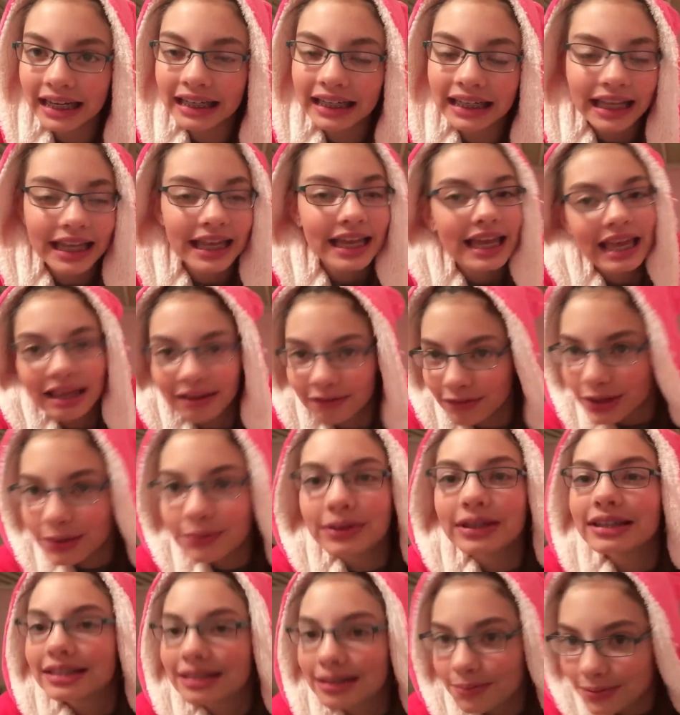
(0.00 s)
it if you
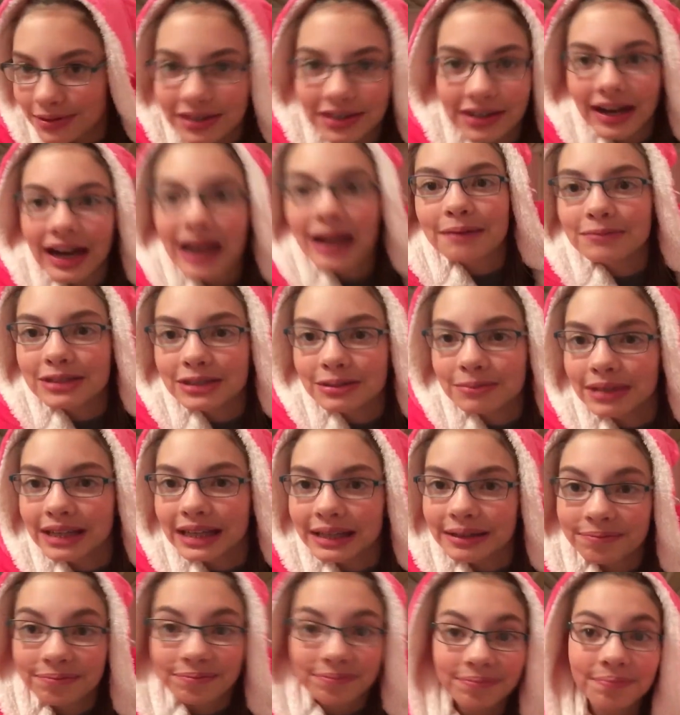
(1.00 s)
would subscribe to me.
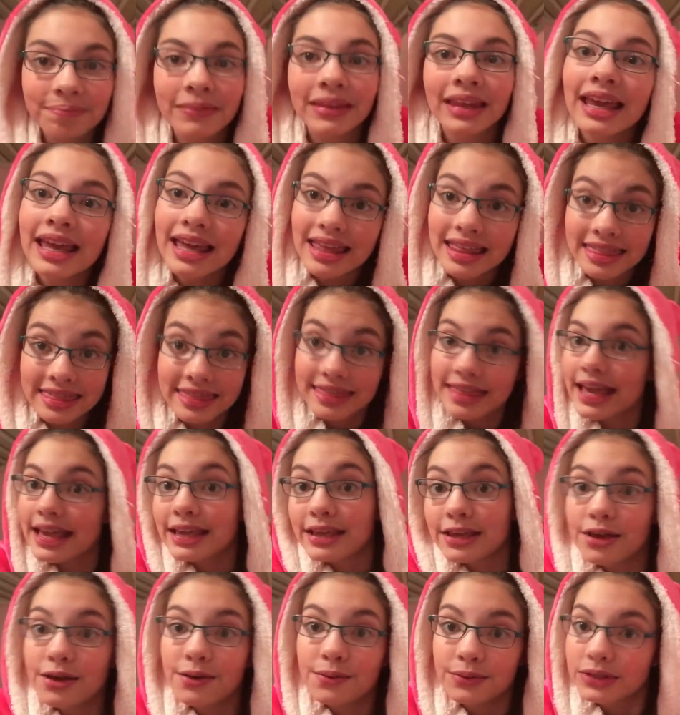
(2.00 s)
Thank
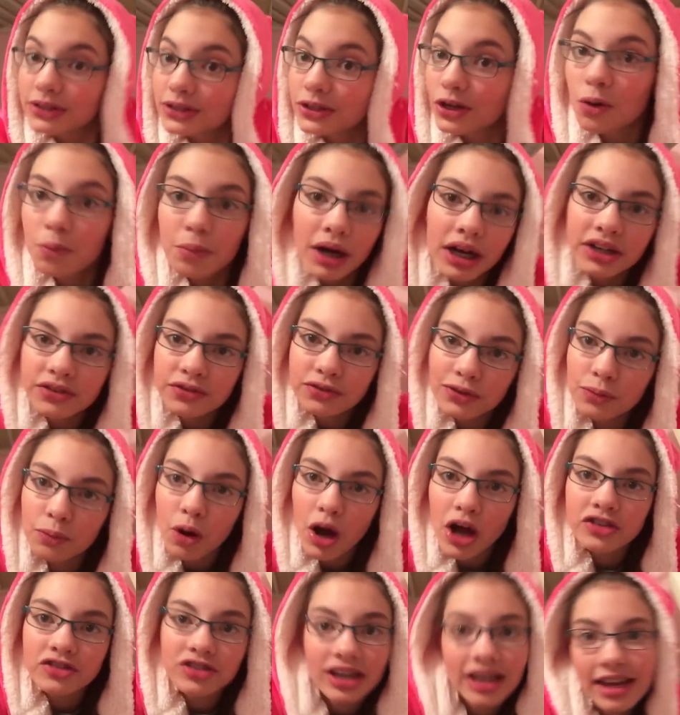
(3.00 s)
you so much for
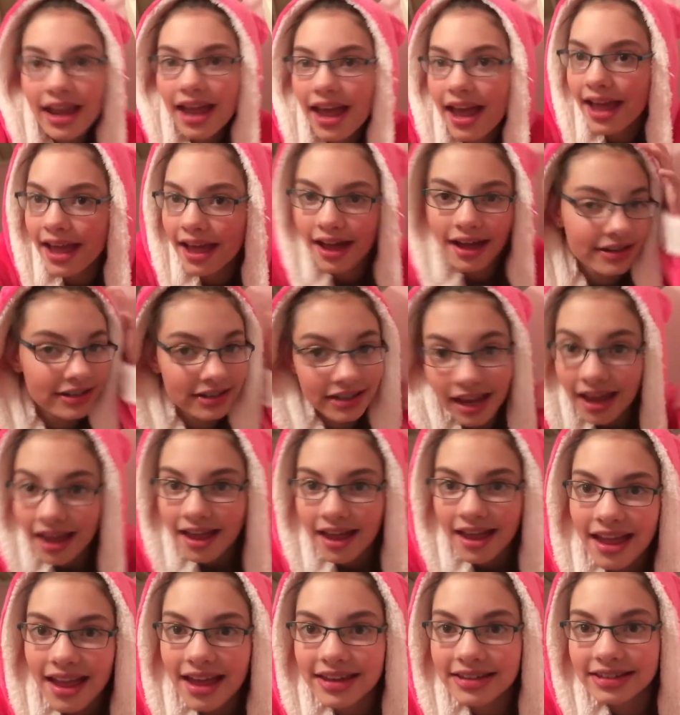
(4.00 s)
watching, and
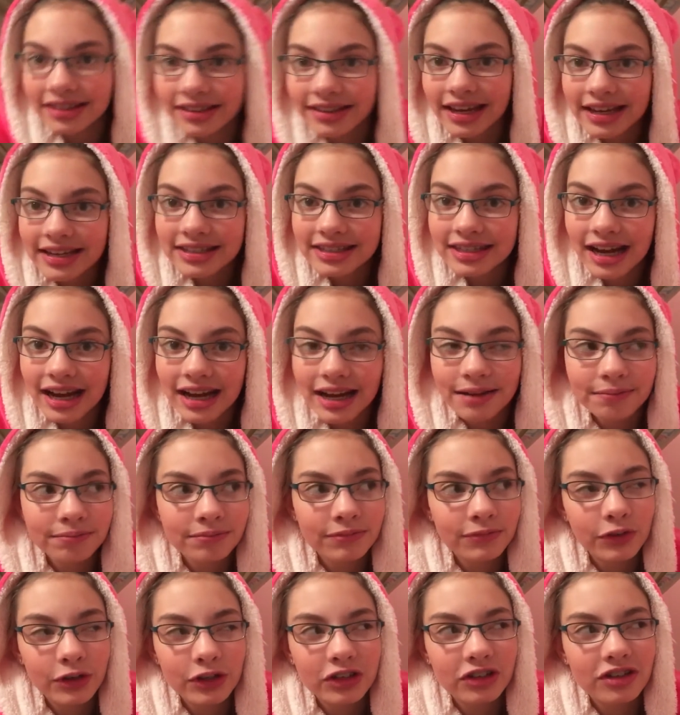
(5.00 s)
until next time,
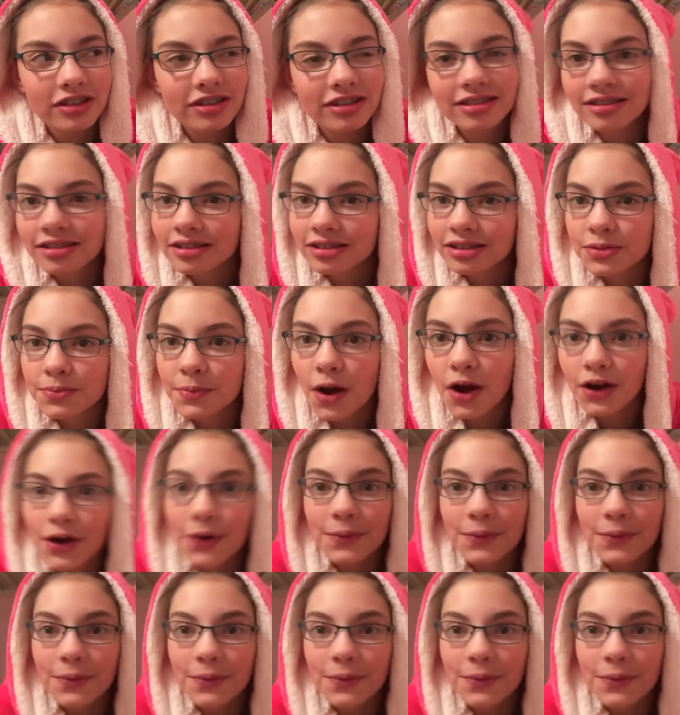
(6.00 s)
which is tomorrow,